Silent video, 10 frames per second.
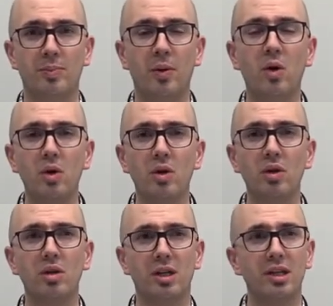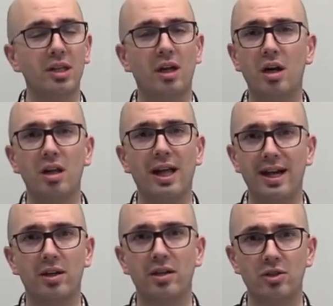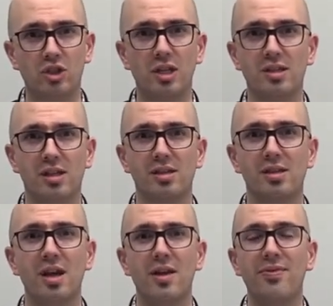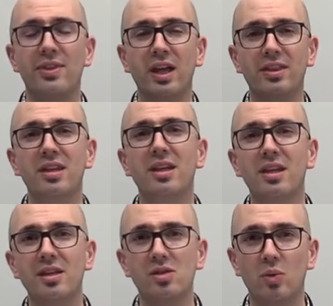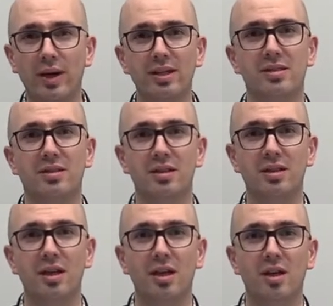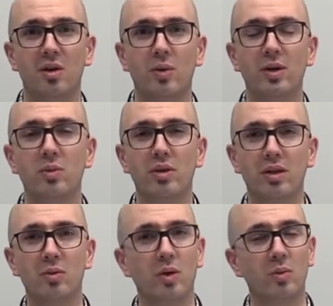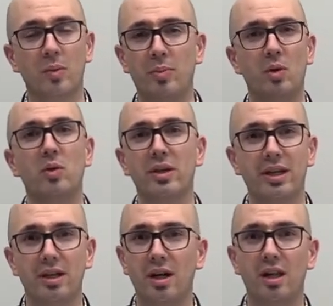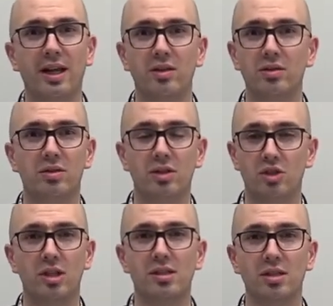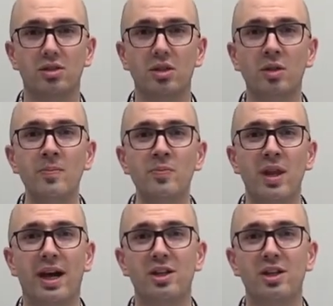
pour it all out on Jesus. Nothing is wasted when we're pouring it all out to Jesus. So I